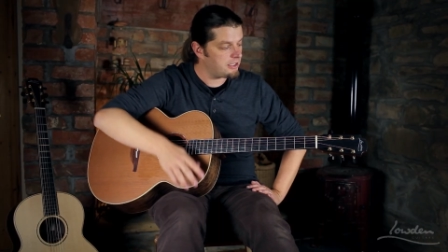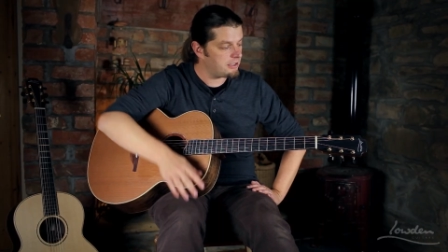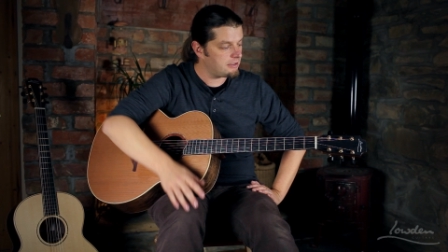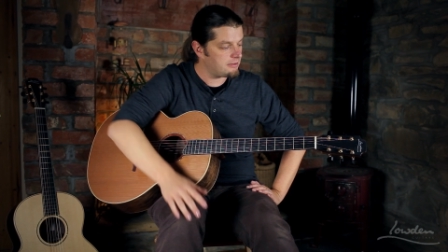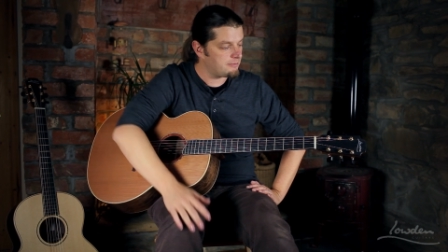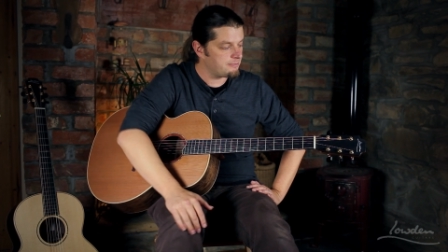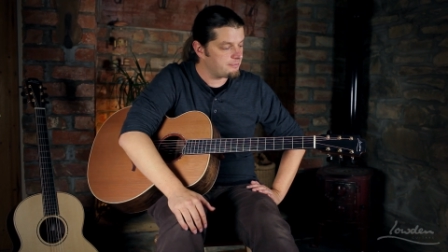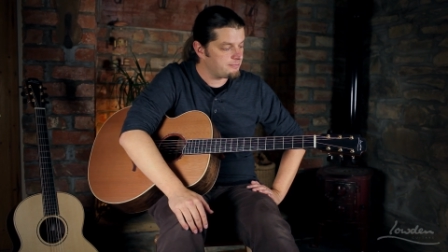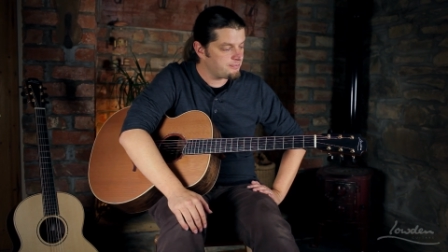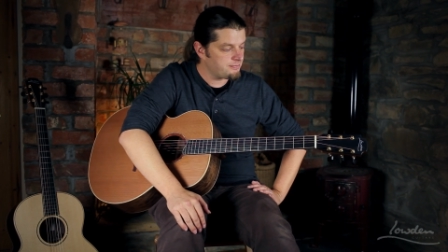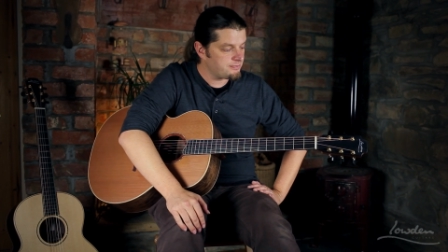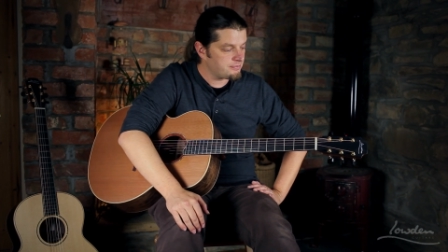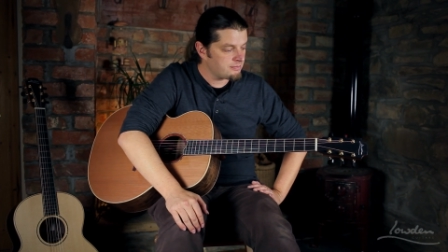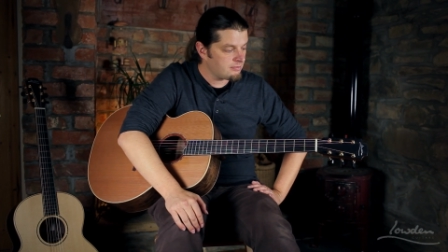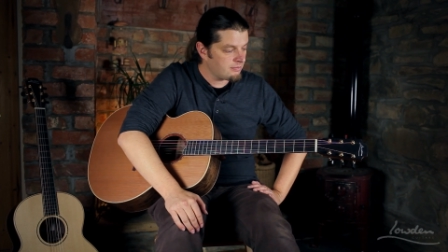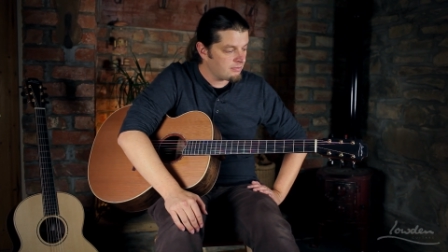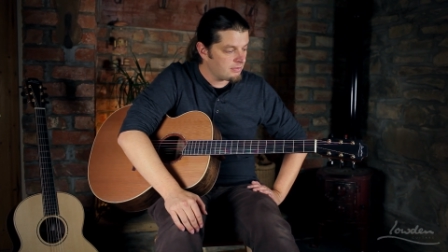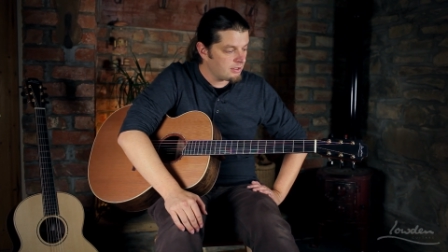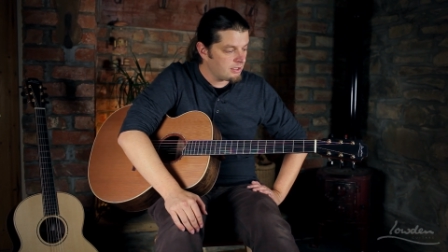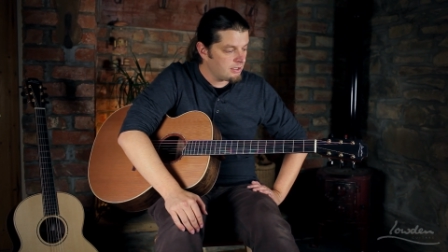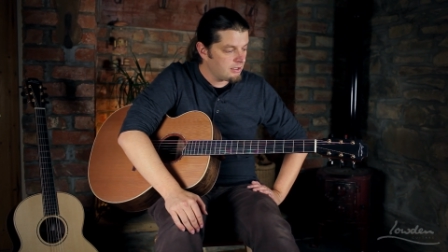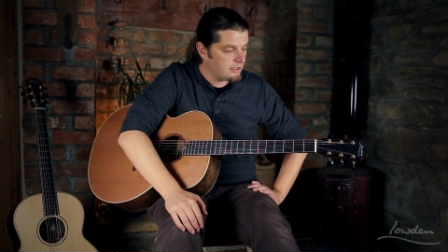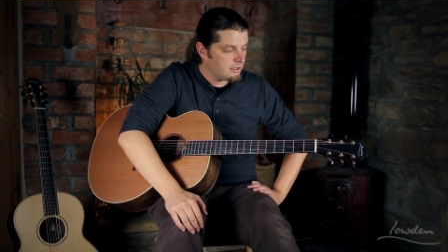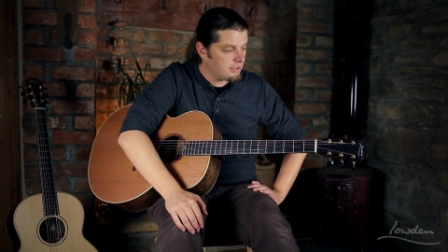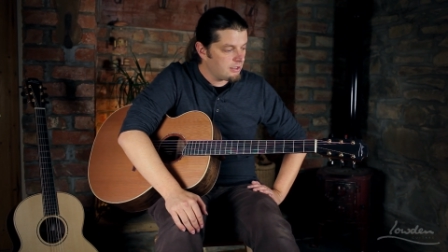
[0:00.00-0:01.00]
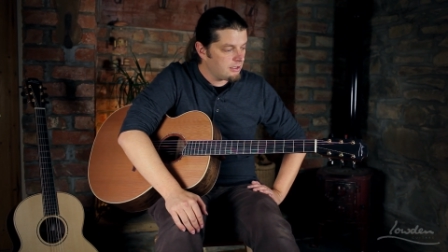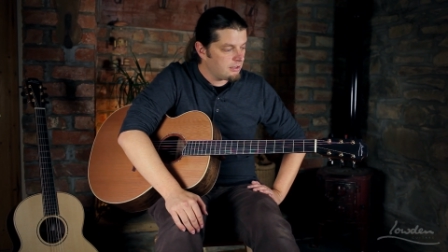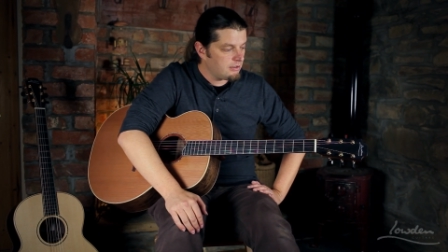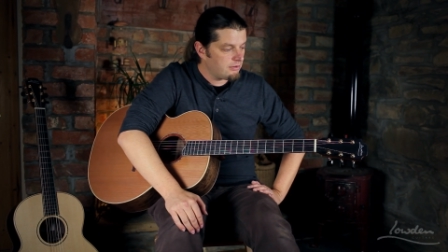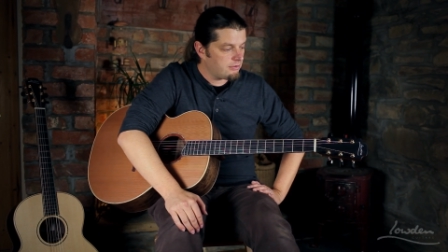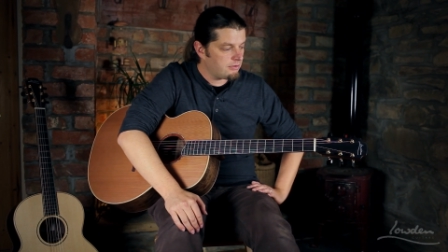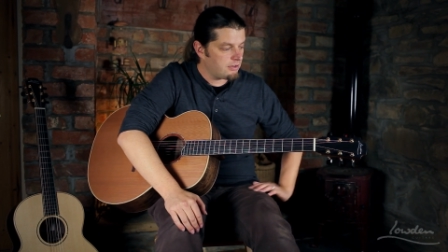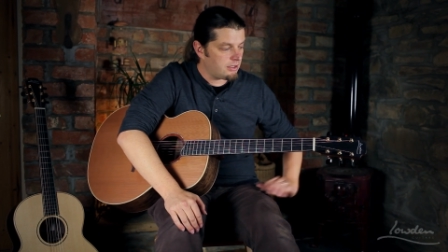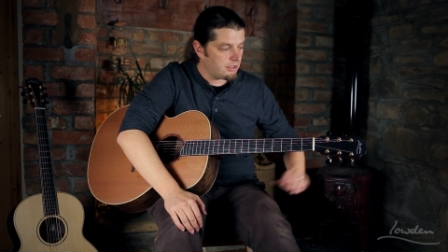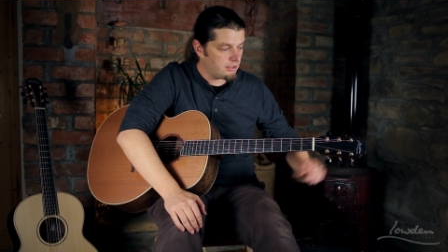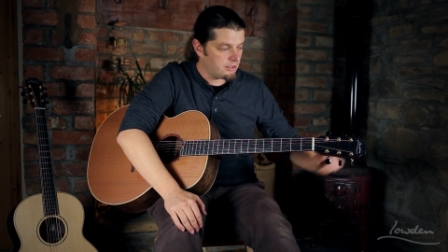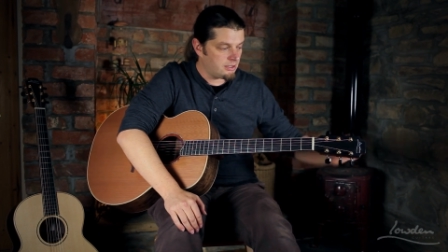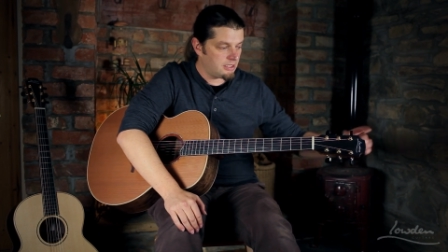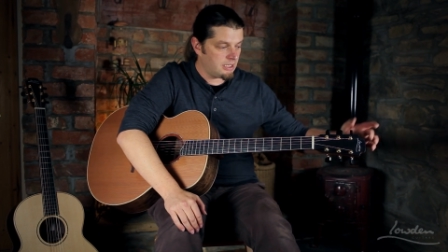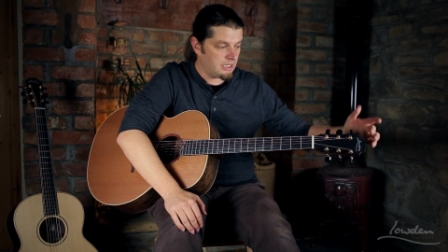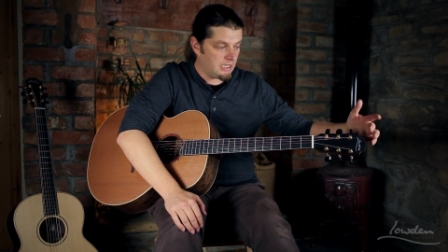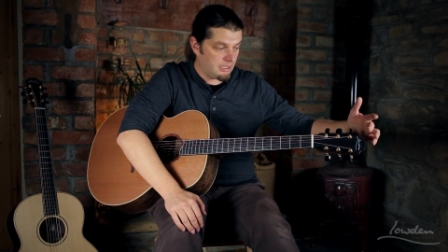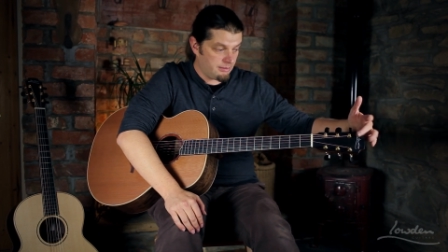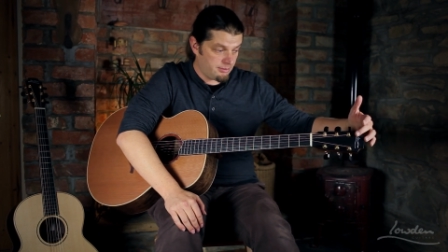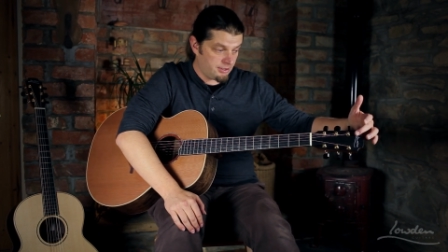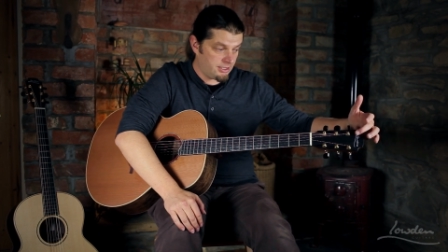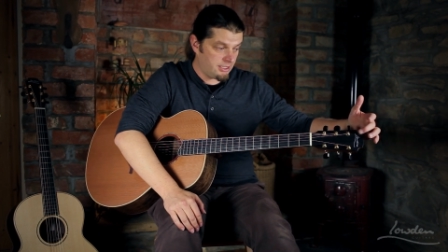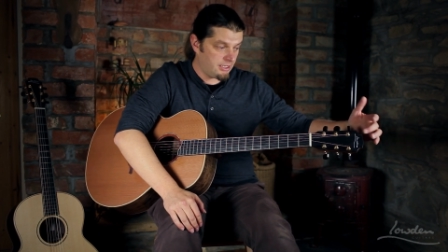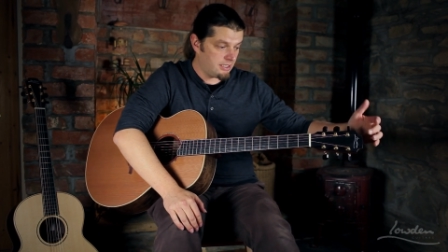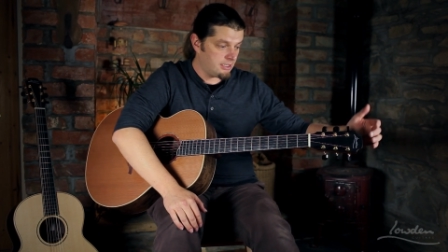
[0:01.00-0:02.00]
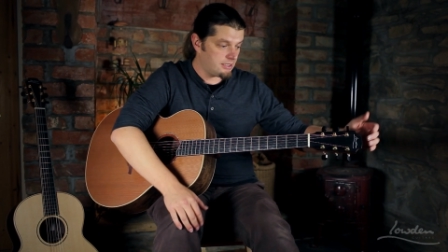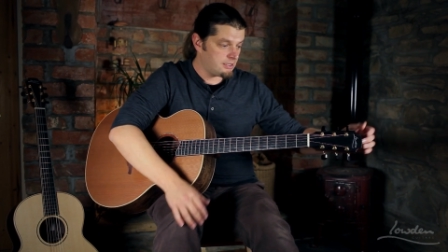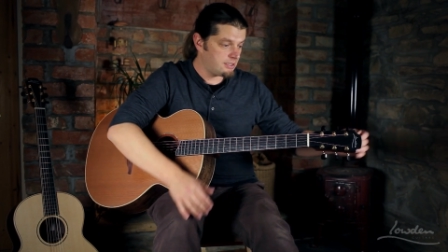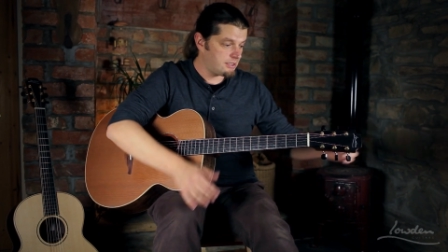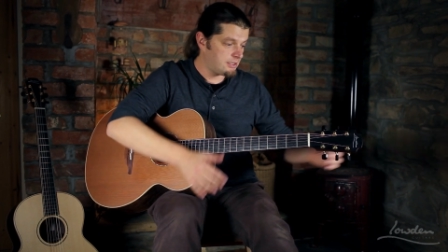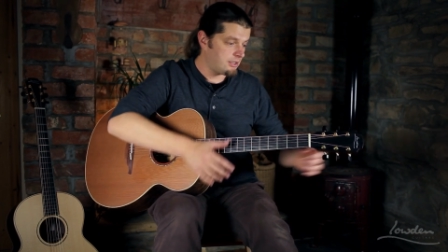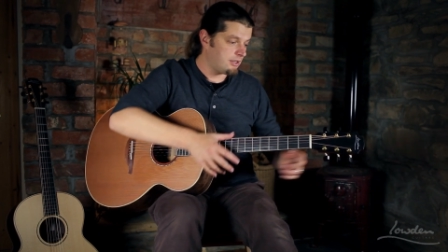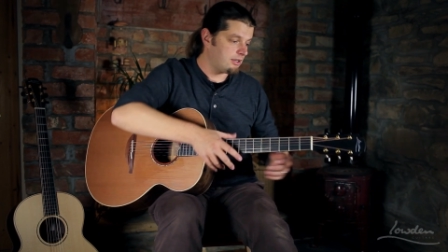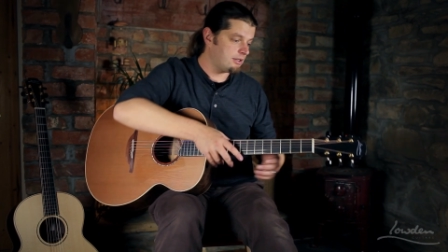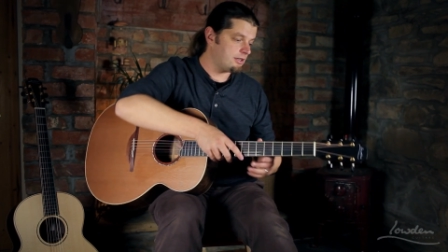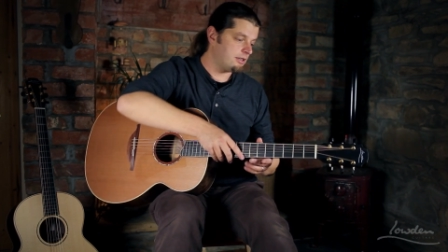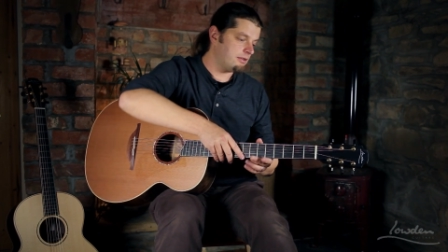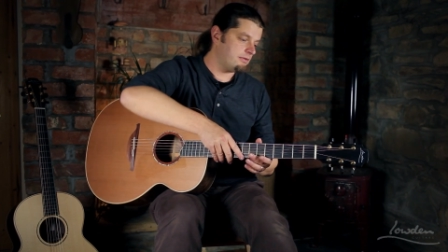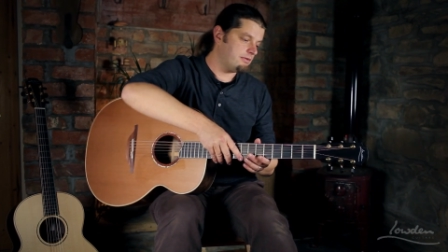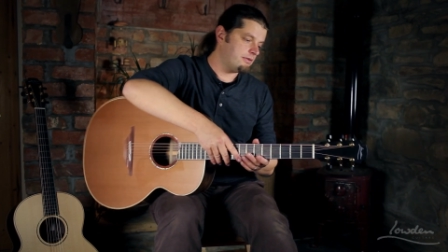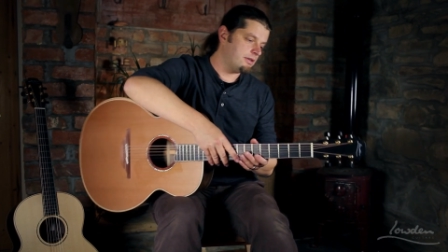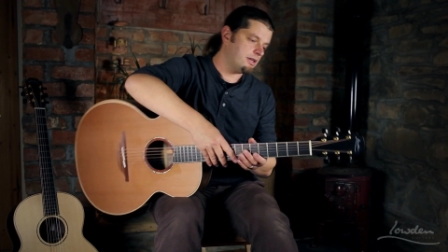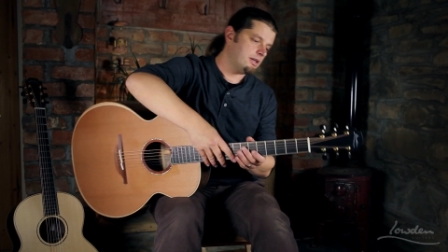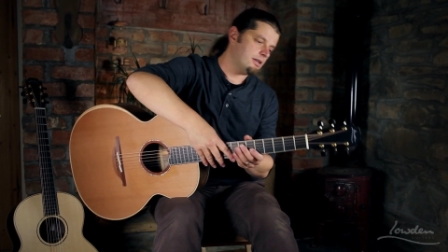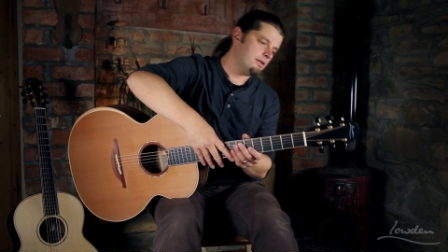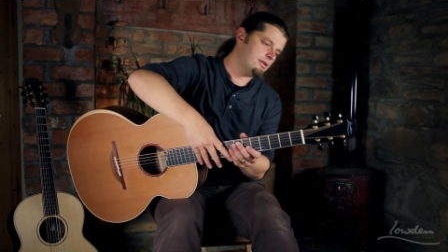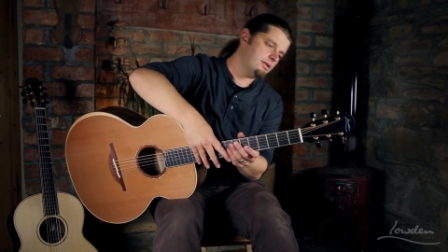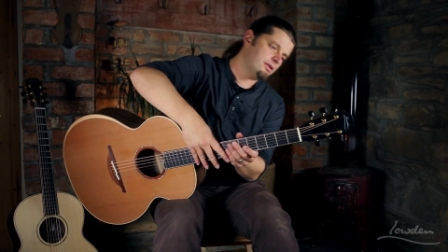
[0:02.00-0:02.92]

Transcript: it. Got the ebony headstock, you've got